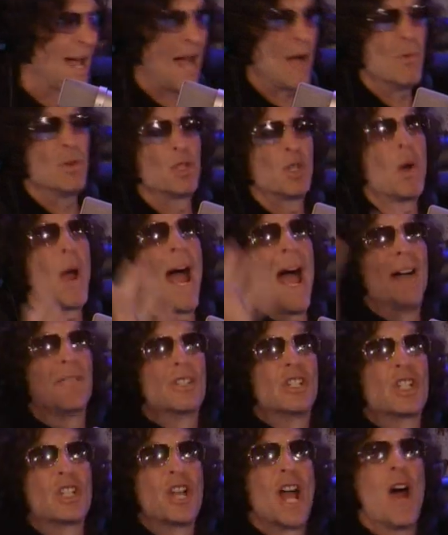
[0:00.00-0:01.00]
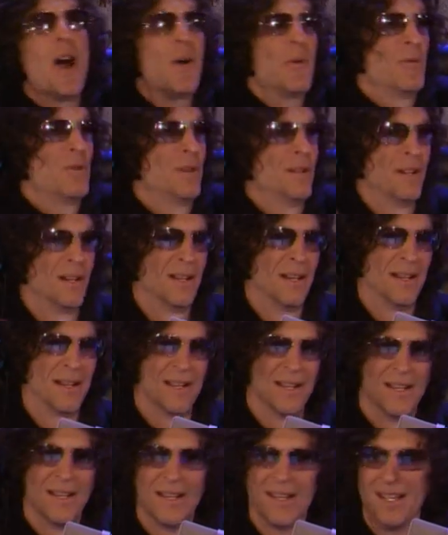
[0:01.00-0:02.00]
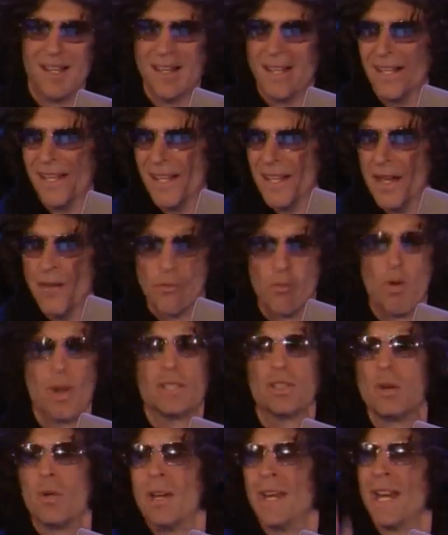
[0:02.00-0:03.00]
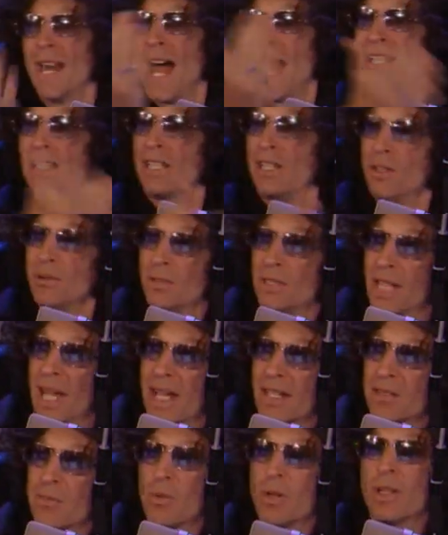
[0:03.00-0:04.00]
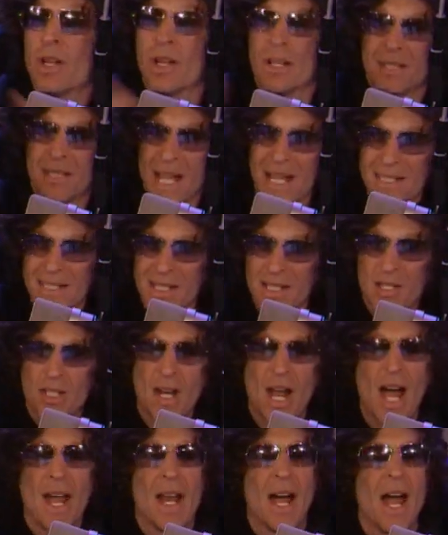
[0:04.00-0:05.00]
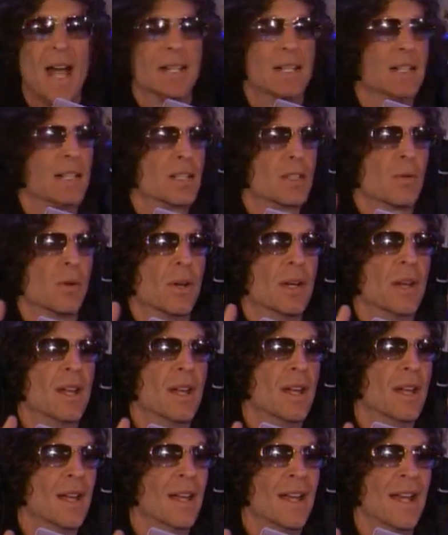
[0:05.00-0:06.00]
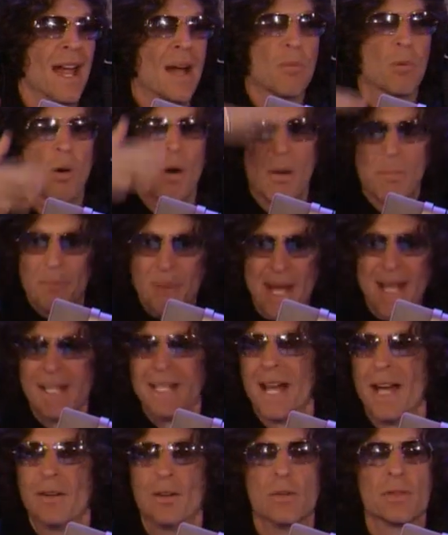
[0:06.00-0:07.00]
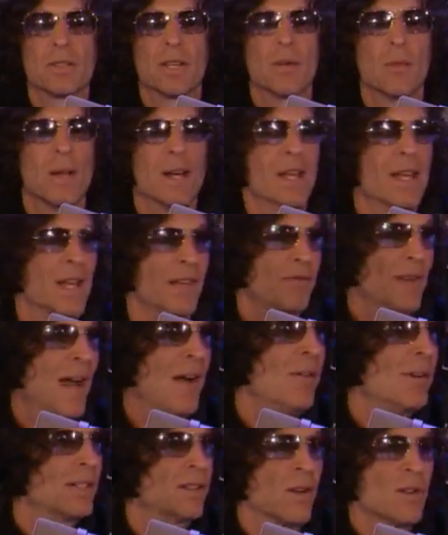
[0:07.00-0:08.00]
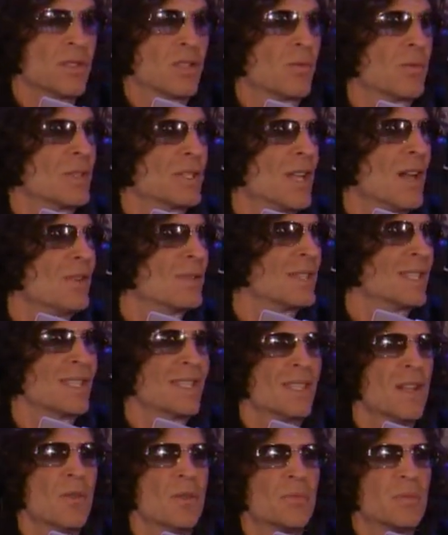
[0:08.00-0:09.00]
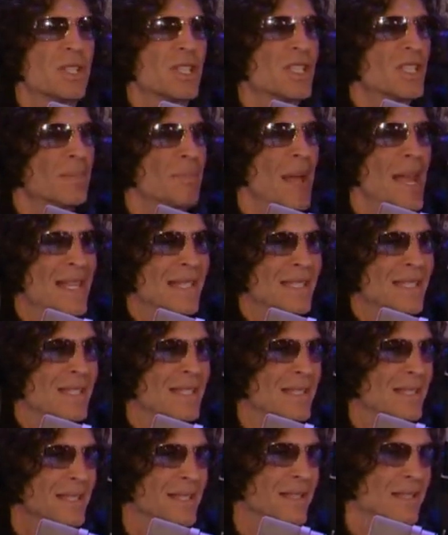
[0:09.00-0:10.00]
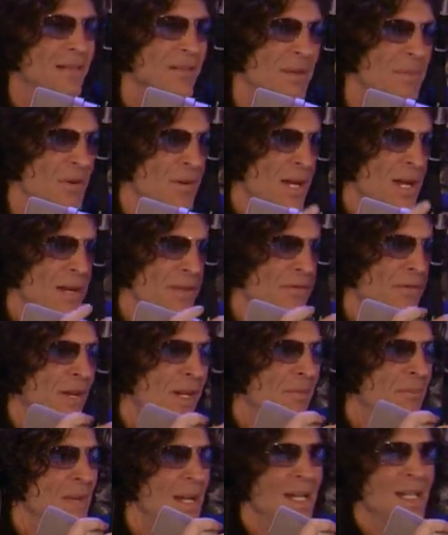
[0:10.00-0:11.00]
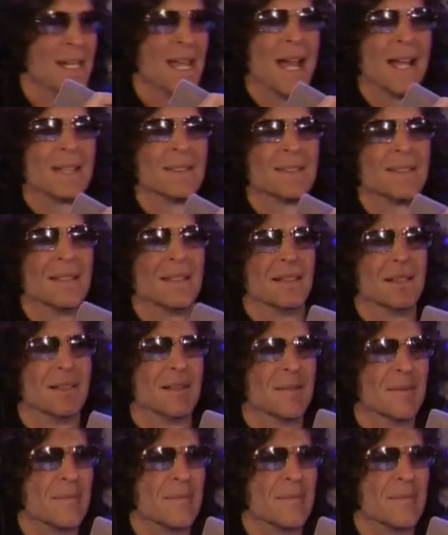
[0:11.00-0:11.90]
How would you have a show? If we're doing an IQ test, and we're testing John Hine in this one, and we're all betting on who's going to win. If Eric knows the results, there's no suspense. I mean, what kind of fucking maniac is he?